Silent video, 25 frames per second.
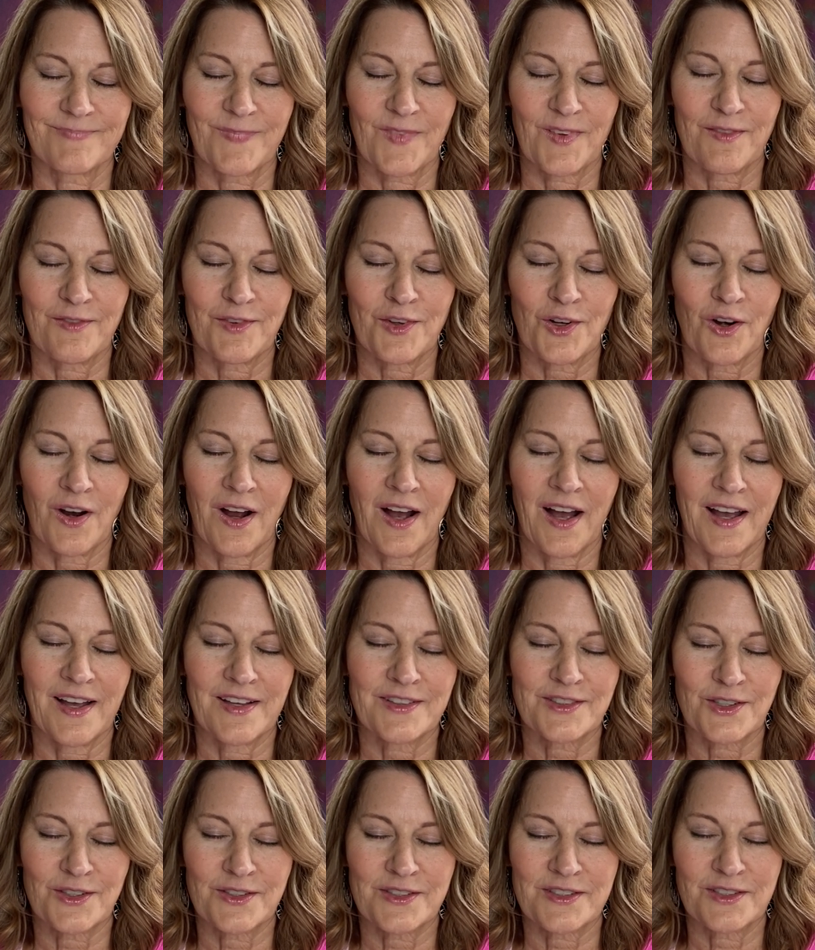And if your
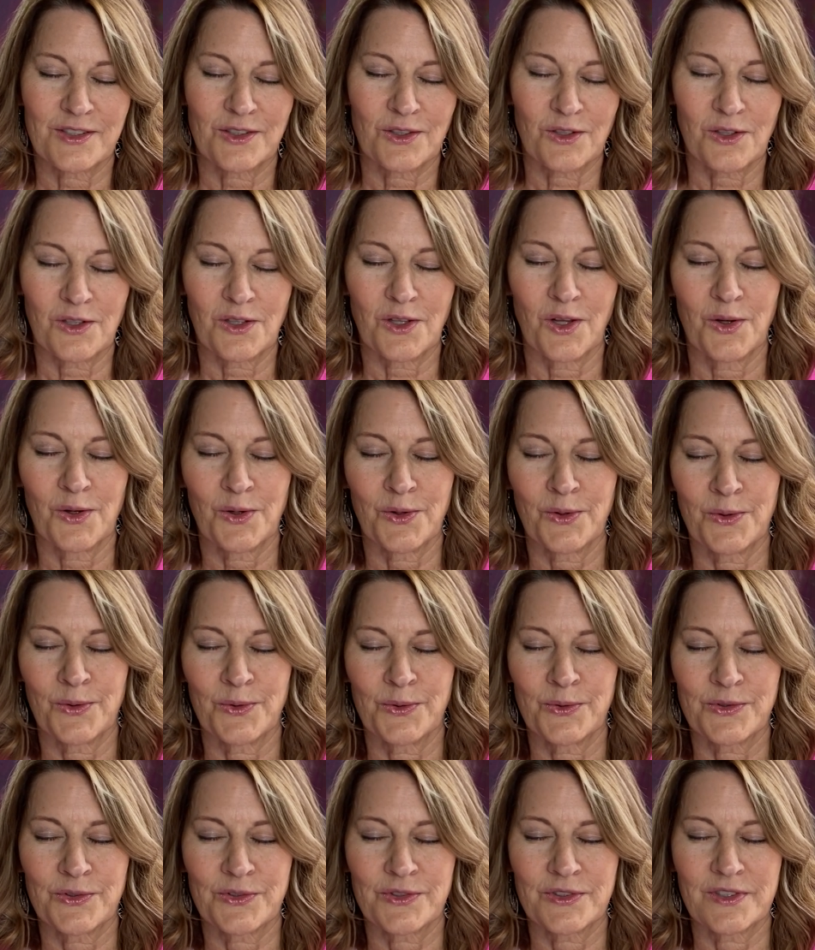eyes are still
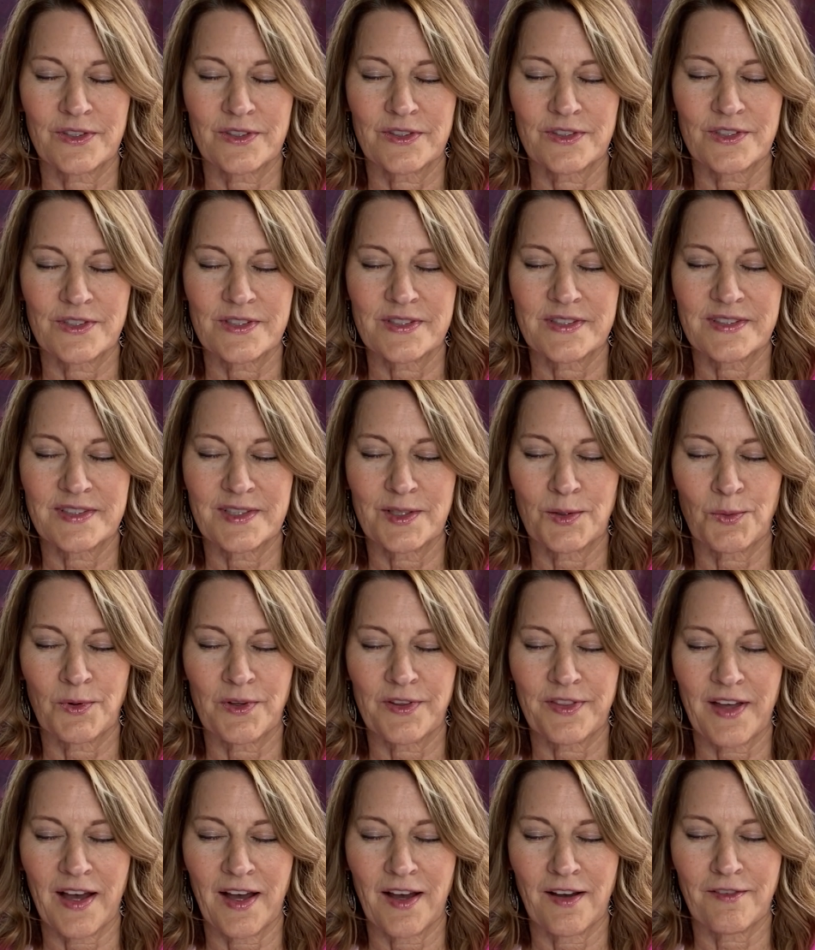closed, just sit
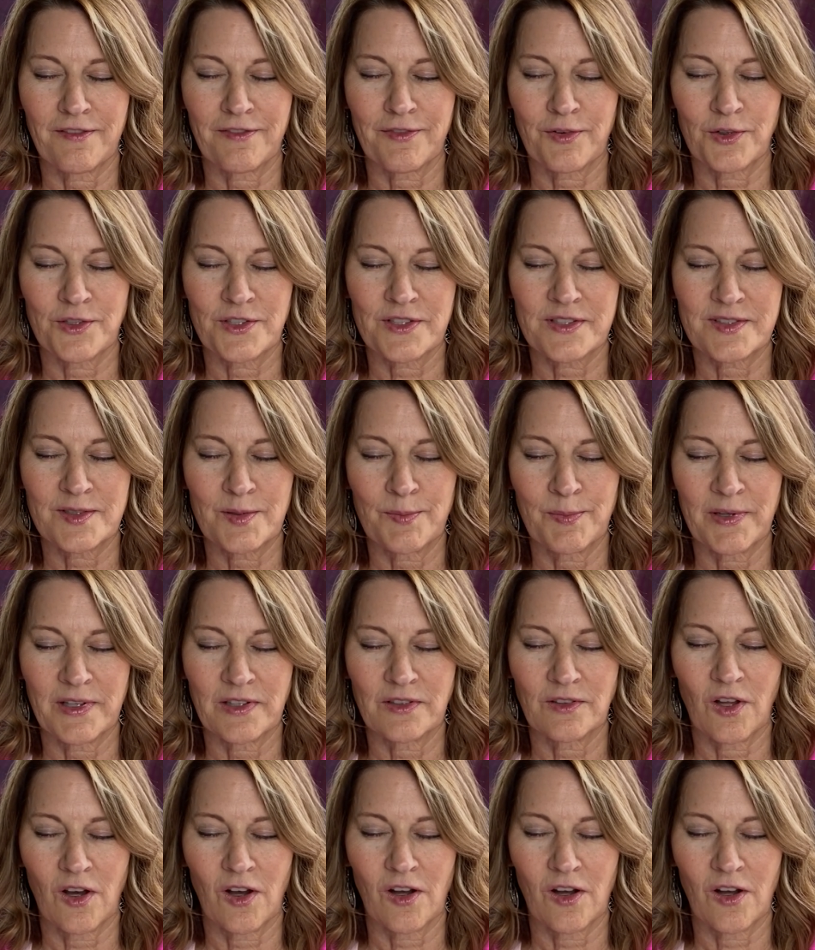with that for just a bit